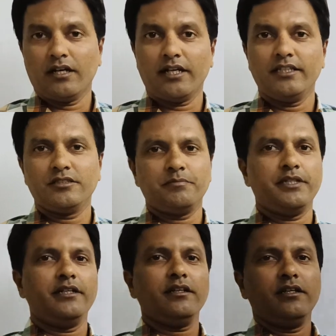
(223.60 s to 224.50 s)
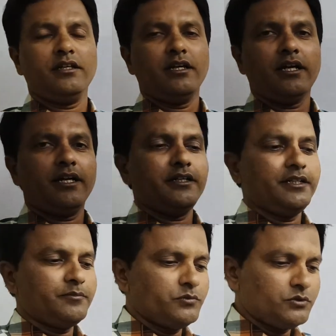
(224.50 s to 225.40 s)
high speed, and
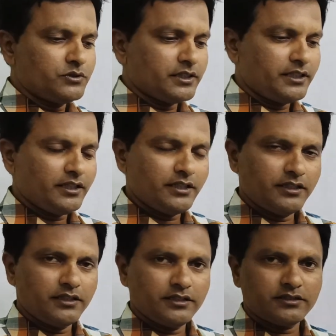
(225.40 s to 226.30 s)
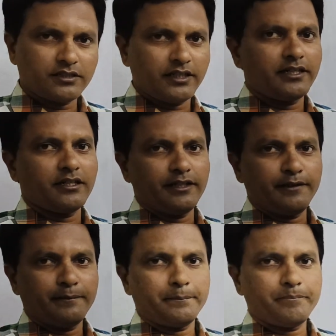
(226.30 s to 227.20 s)
it moves in a straight line.
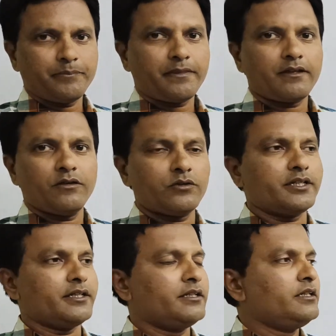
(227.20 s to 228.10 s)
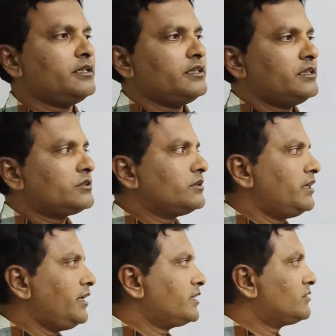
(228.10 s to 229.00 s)
Okay. So, the
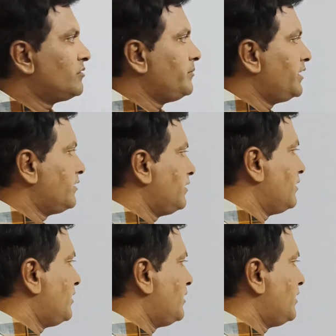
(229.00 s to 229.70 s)
experimental